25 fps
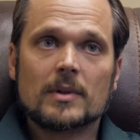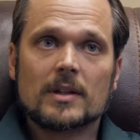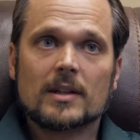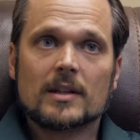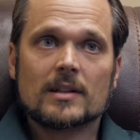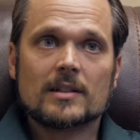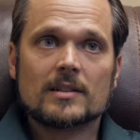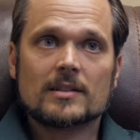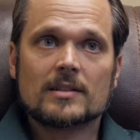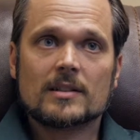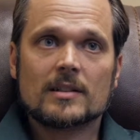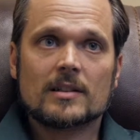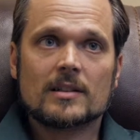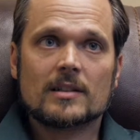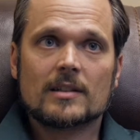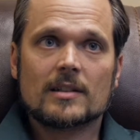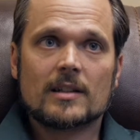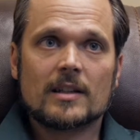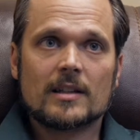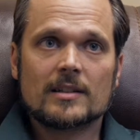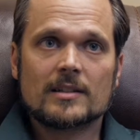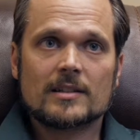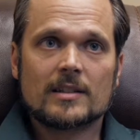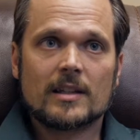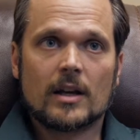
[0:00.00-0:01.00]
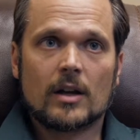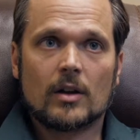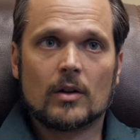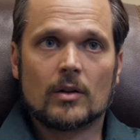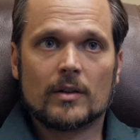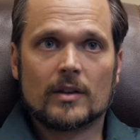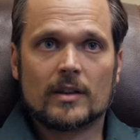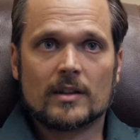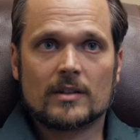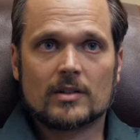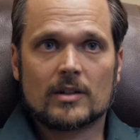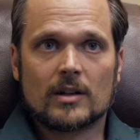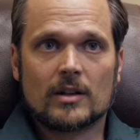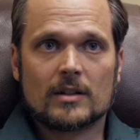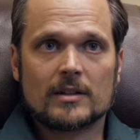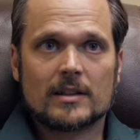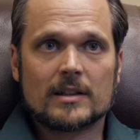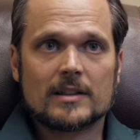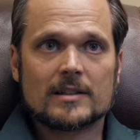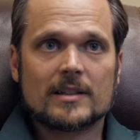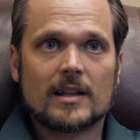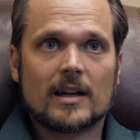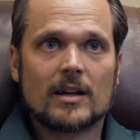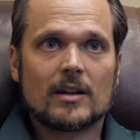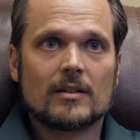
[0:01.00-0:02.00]
because until the child
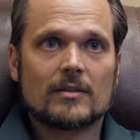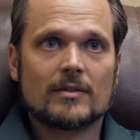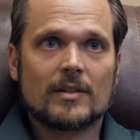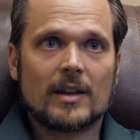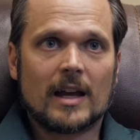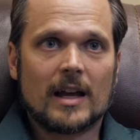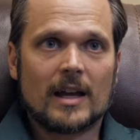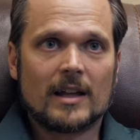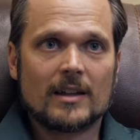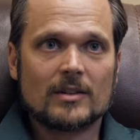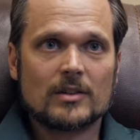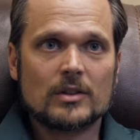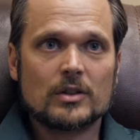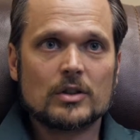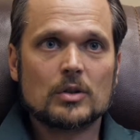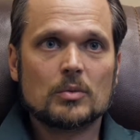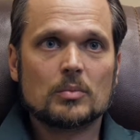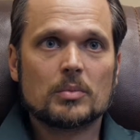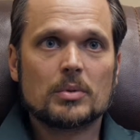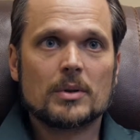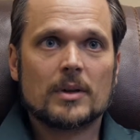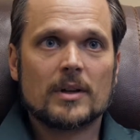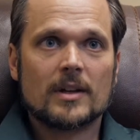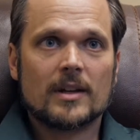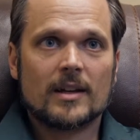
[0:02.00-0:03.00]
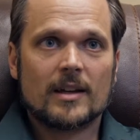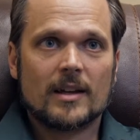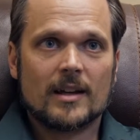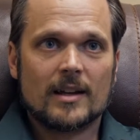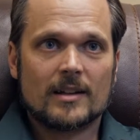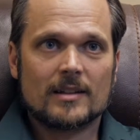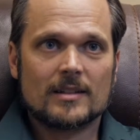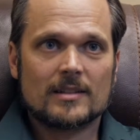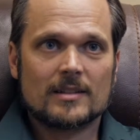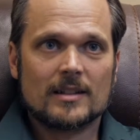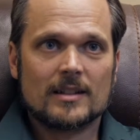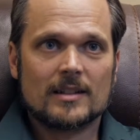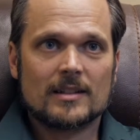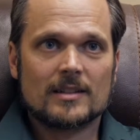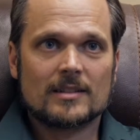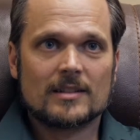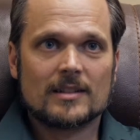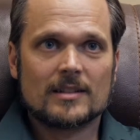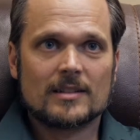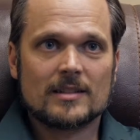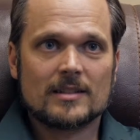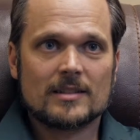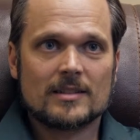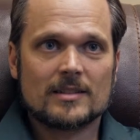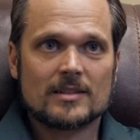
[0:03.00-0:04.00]
gets out of that loop
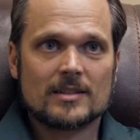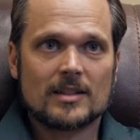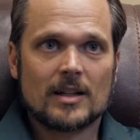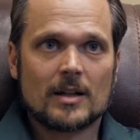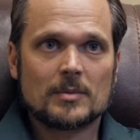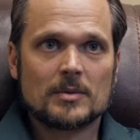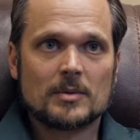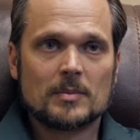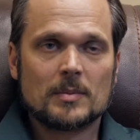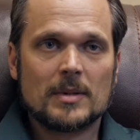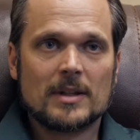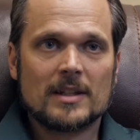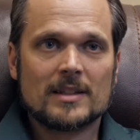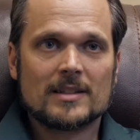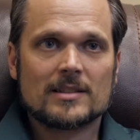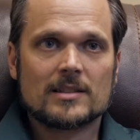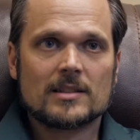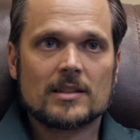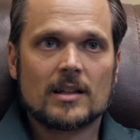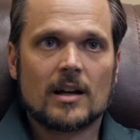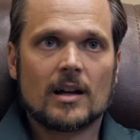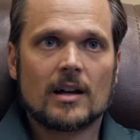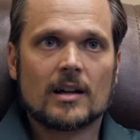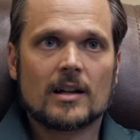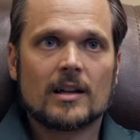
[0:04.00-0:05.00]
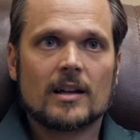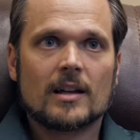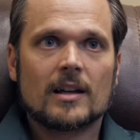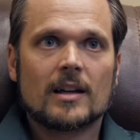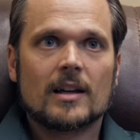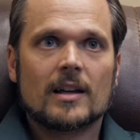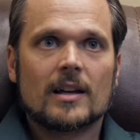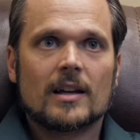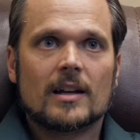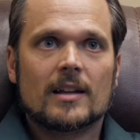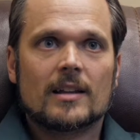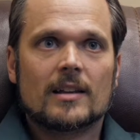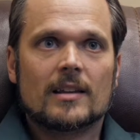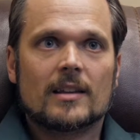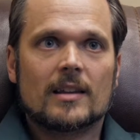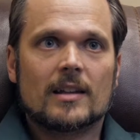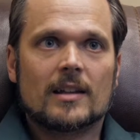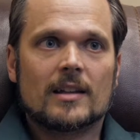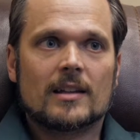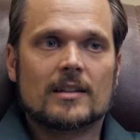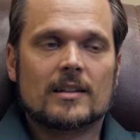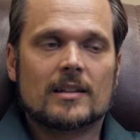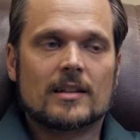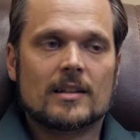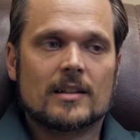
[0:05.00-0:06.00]
and stops being stuck,
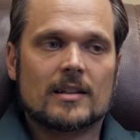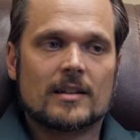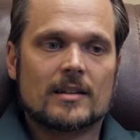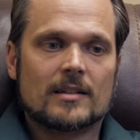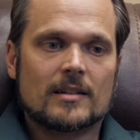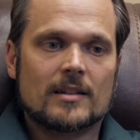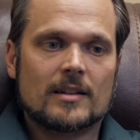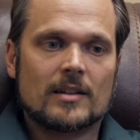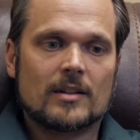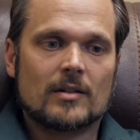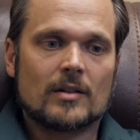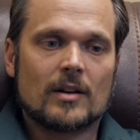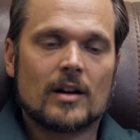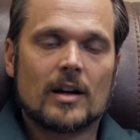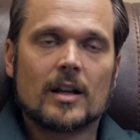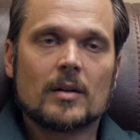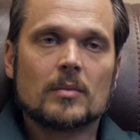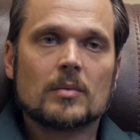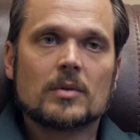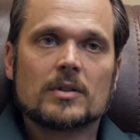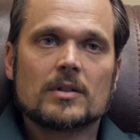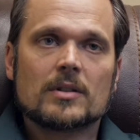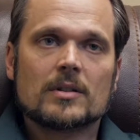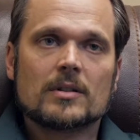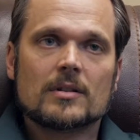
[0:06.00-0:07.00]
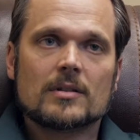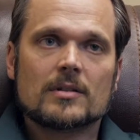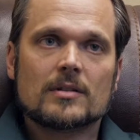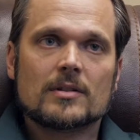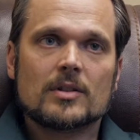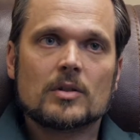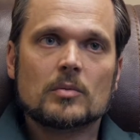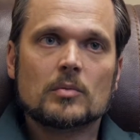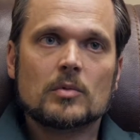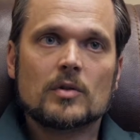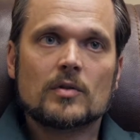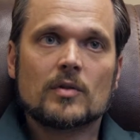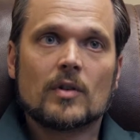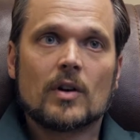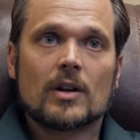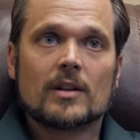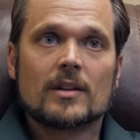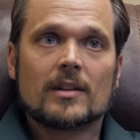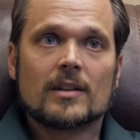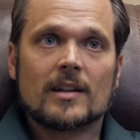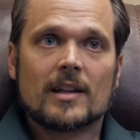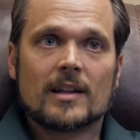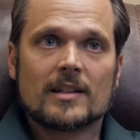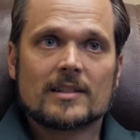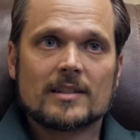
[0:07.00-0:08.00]
then they're not able to move on
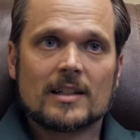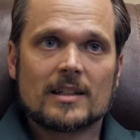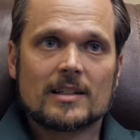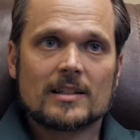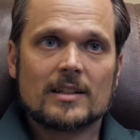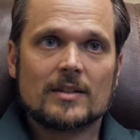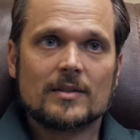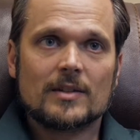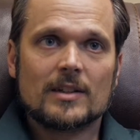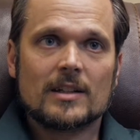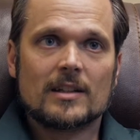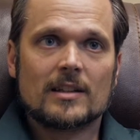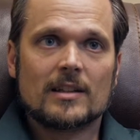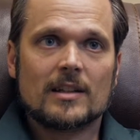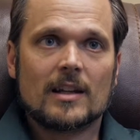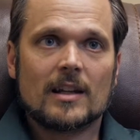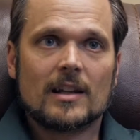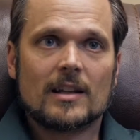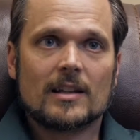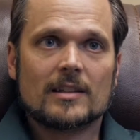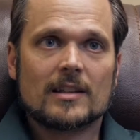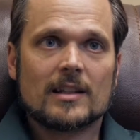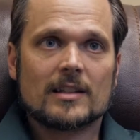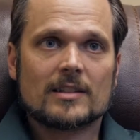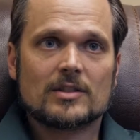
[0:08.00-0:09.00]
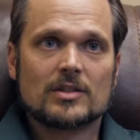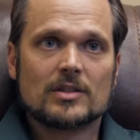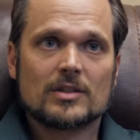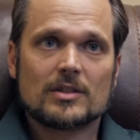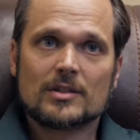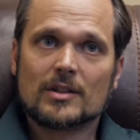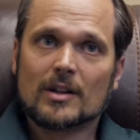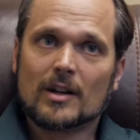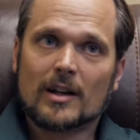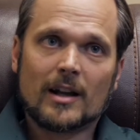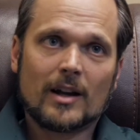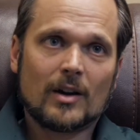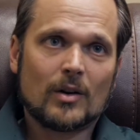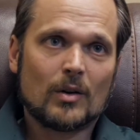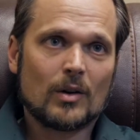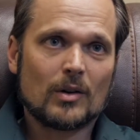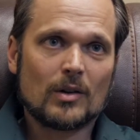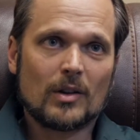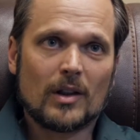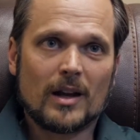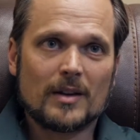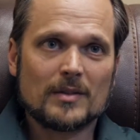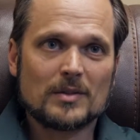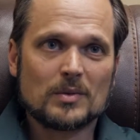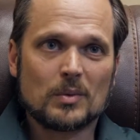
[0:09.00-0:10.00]
to the next activity of the day. And that's just not how our
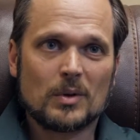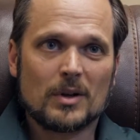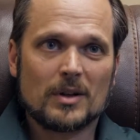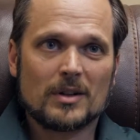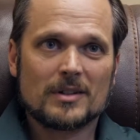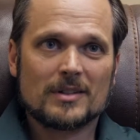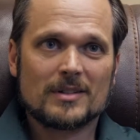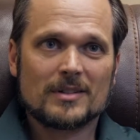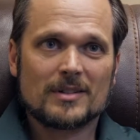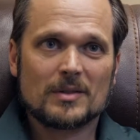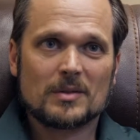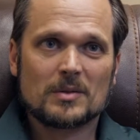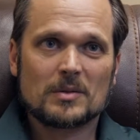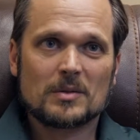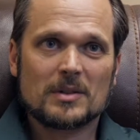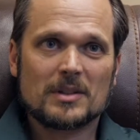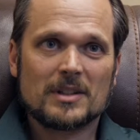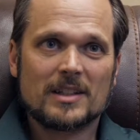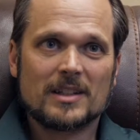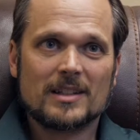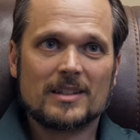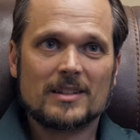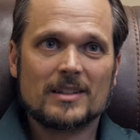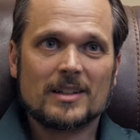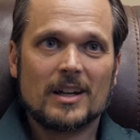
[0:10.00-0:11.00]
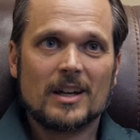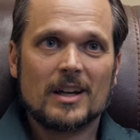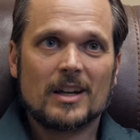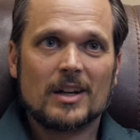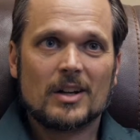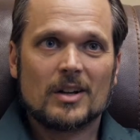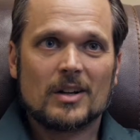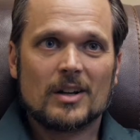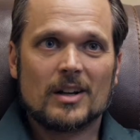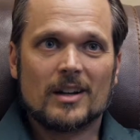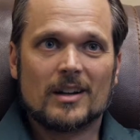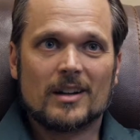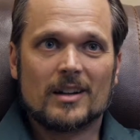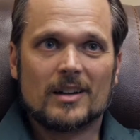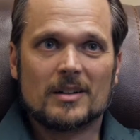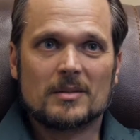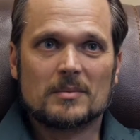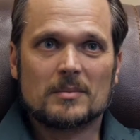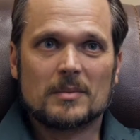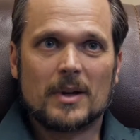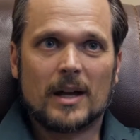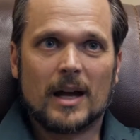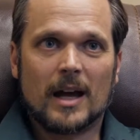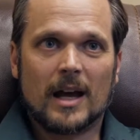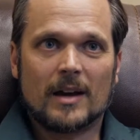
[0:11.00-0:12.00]
lives work. We really
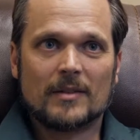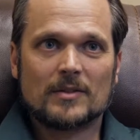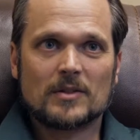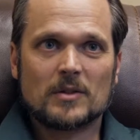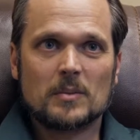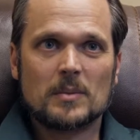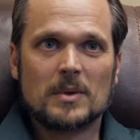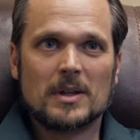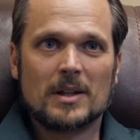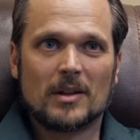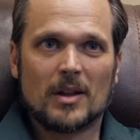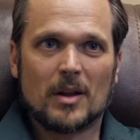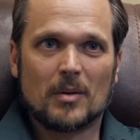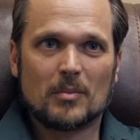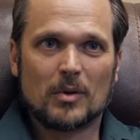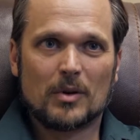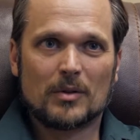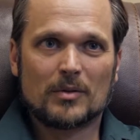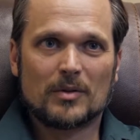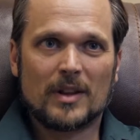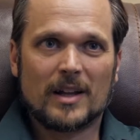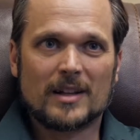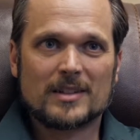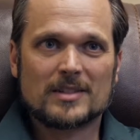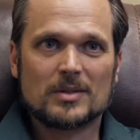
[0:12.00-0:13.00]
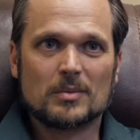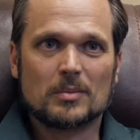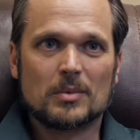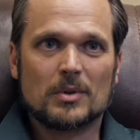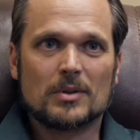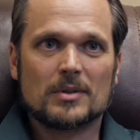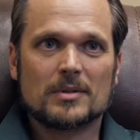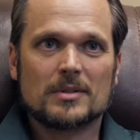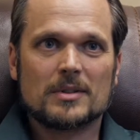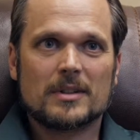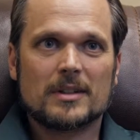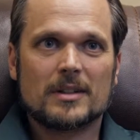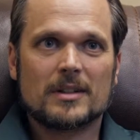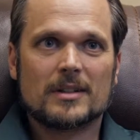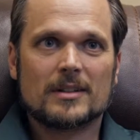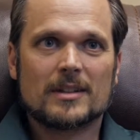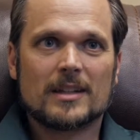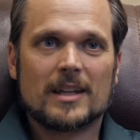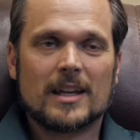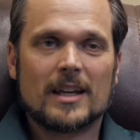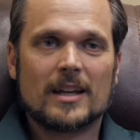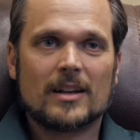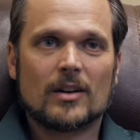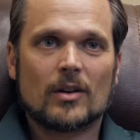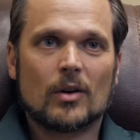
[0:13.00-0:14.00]
have to be a lot more flexible. You know,
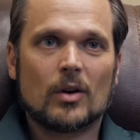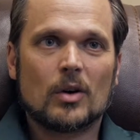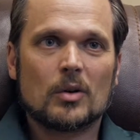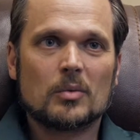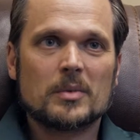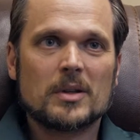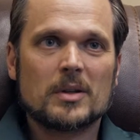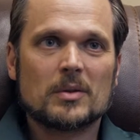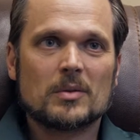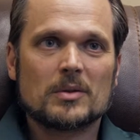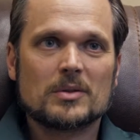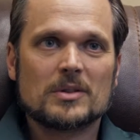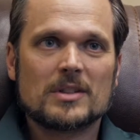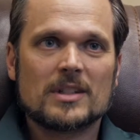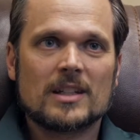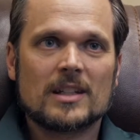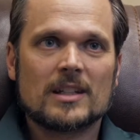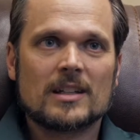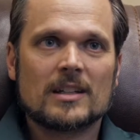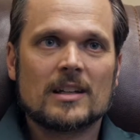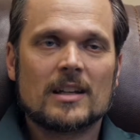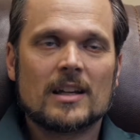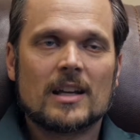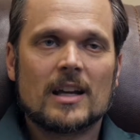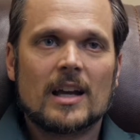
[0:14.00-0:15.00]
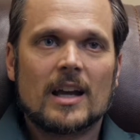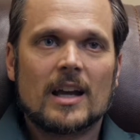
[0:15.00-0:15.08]
it can't all be routine.